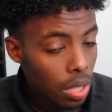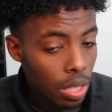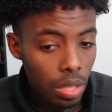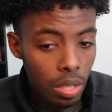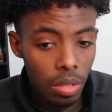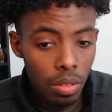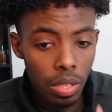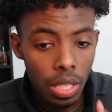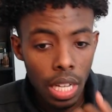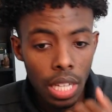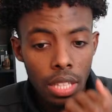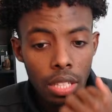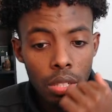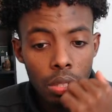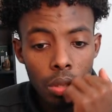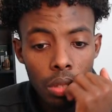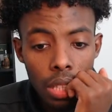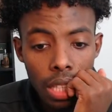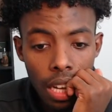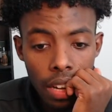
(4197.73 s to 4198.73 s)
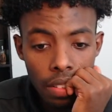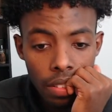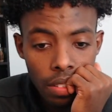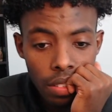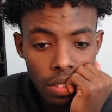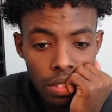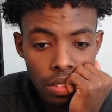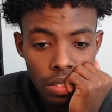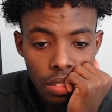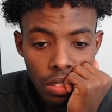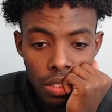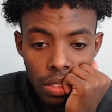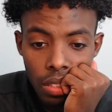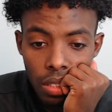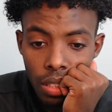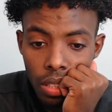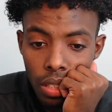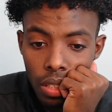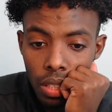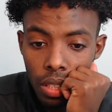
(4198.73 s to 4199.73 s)
We got the cooldown.
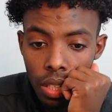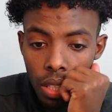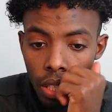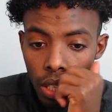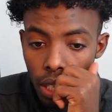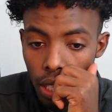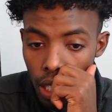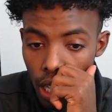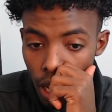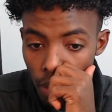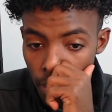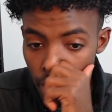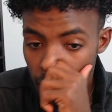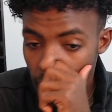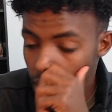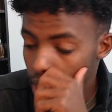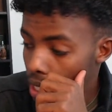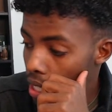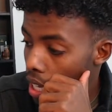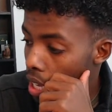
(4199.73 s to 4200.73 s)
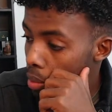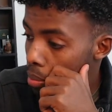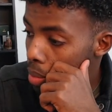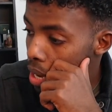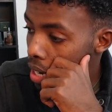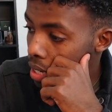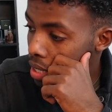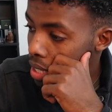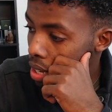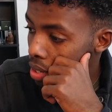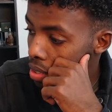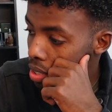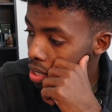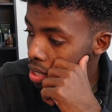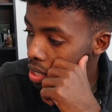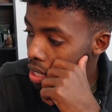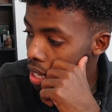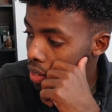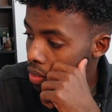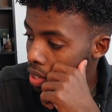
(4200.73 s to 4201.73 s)
Not because it came back down to this
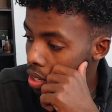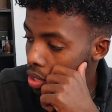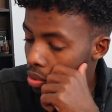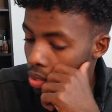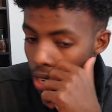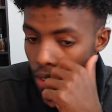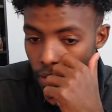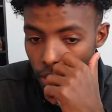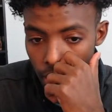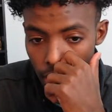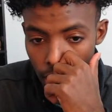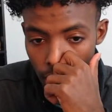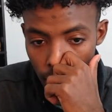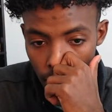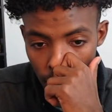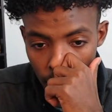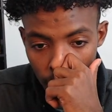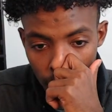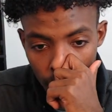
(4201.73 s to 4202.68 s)
level, I do have to sell here.